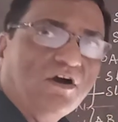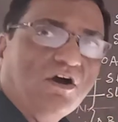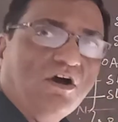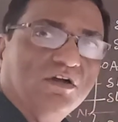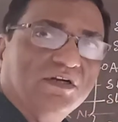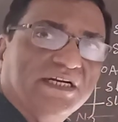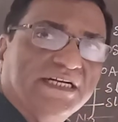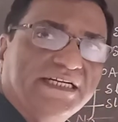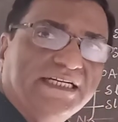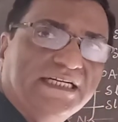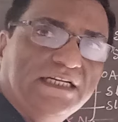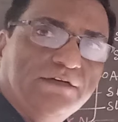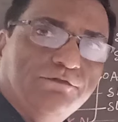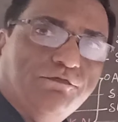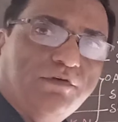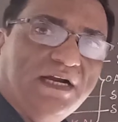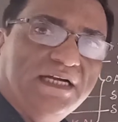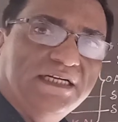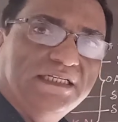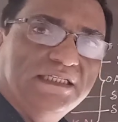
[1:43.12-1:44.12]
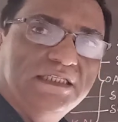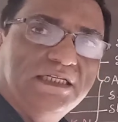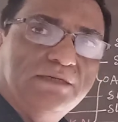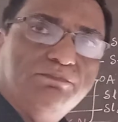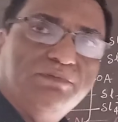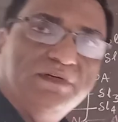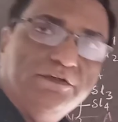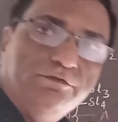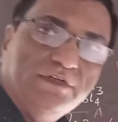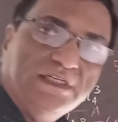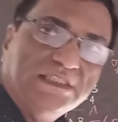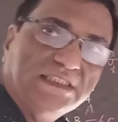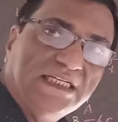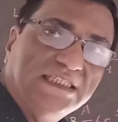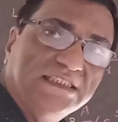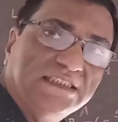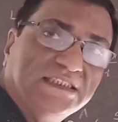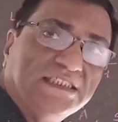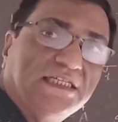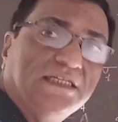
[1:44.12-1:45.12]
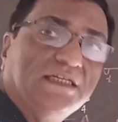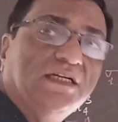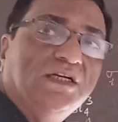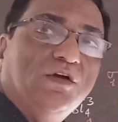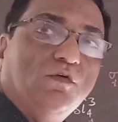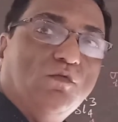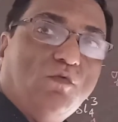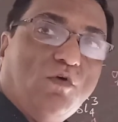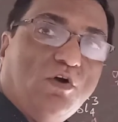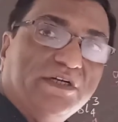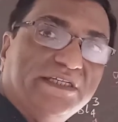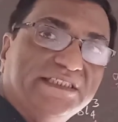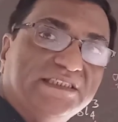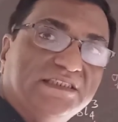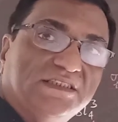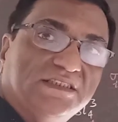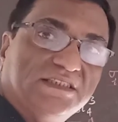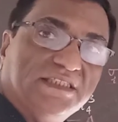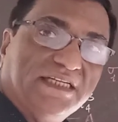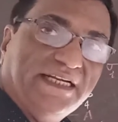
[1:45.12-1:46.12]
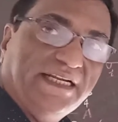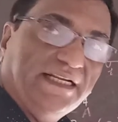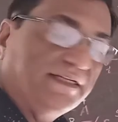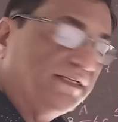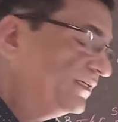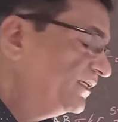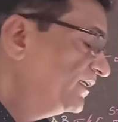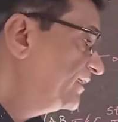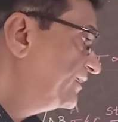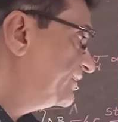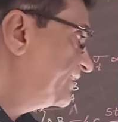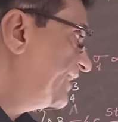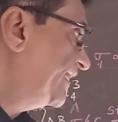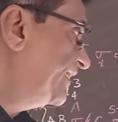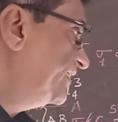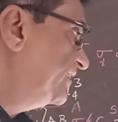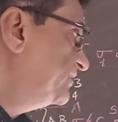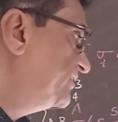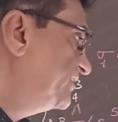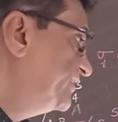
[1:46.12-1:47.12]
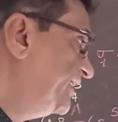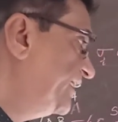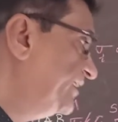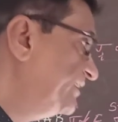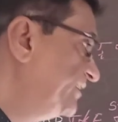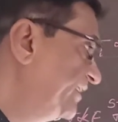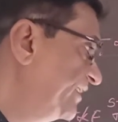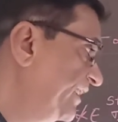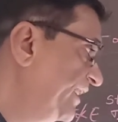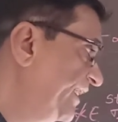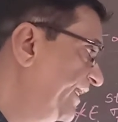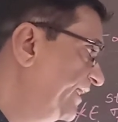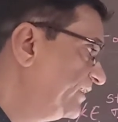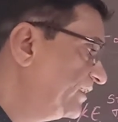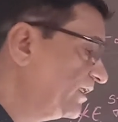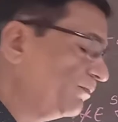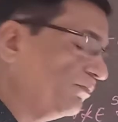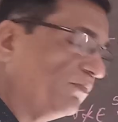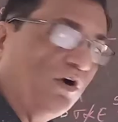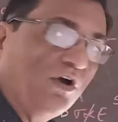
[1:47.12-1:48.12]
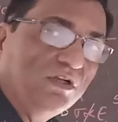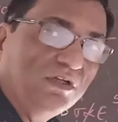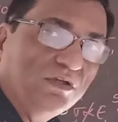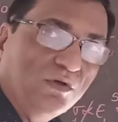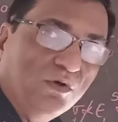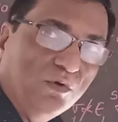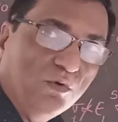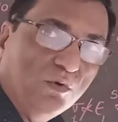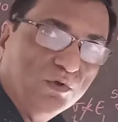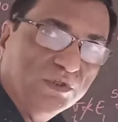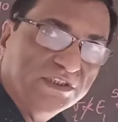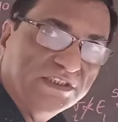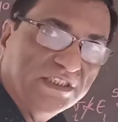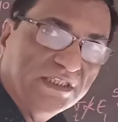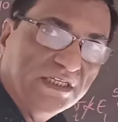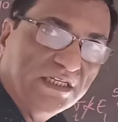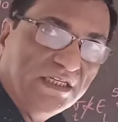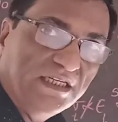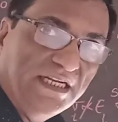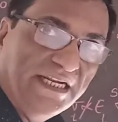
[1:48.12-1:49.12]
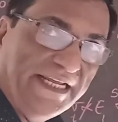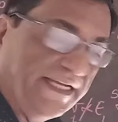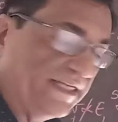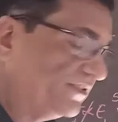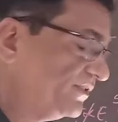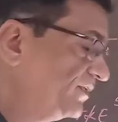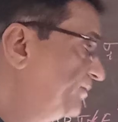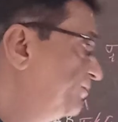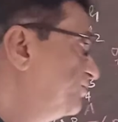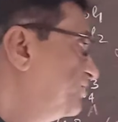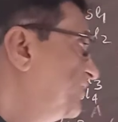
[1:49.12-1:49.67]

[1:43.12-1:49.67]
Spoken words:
already defined in the previous lecture what is strain, that is change in length upon original length.